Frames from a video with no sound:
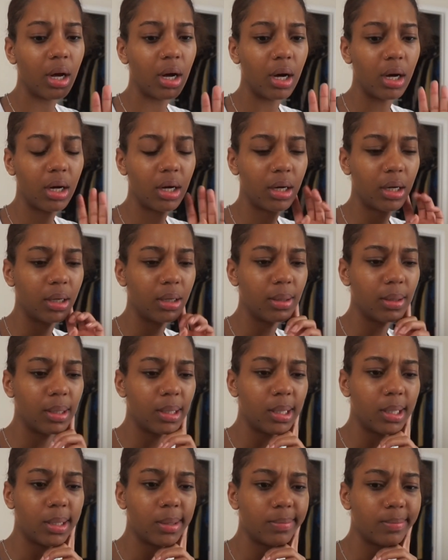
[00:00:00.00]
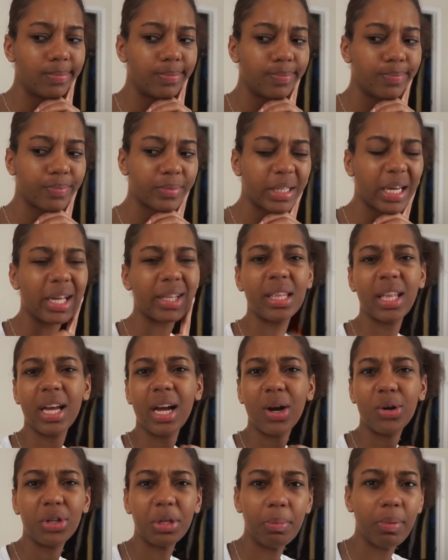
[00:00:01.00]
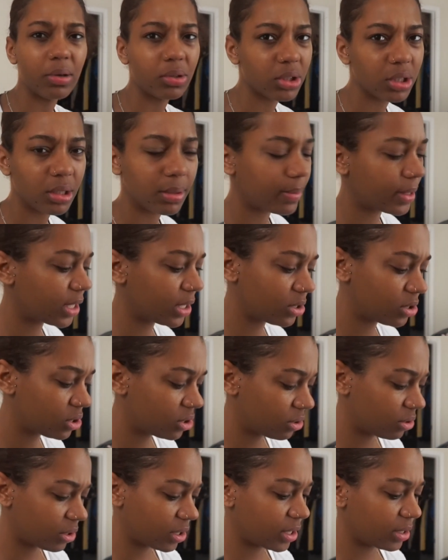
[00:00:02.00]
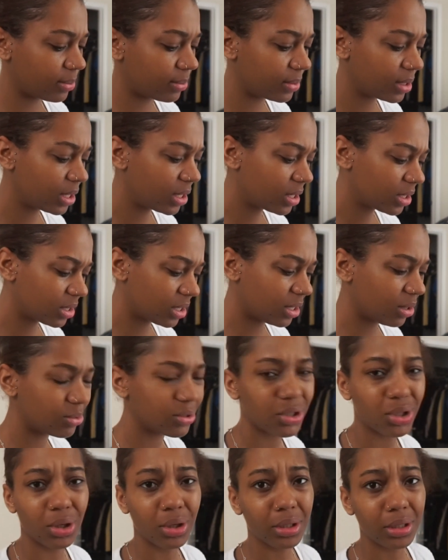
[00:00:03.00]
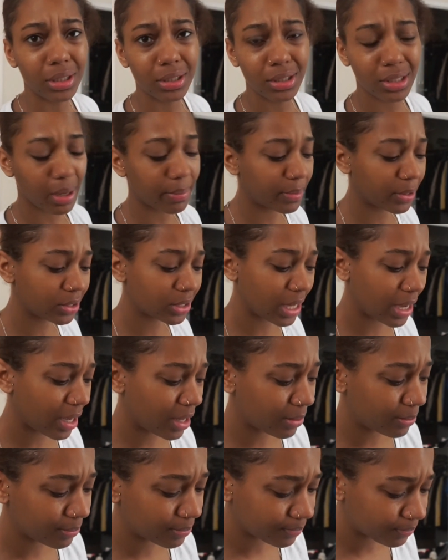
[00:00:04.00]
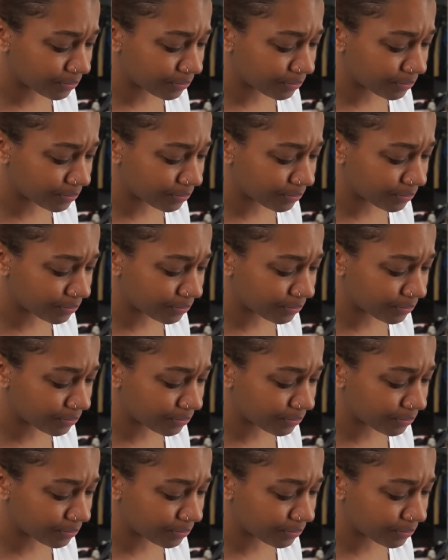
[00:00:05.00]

I think I only posted on my Instagram. I think it was during the summertime.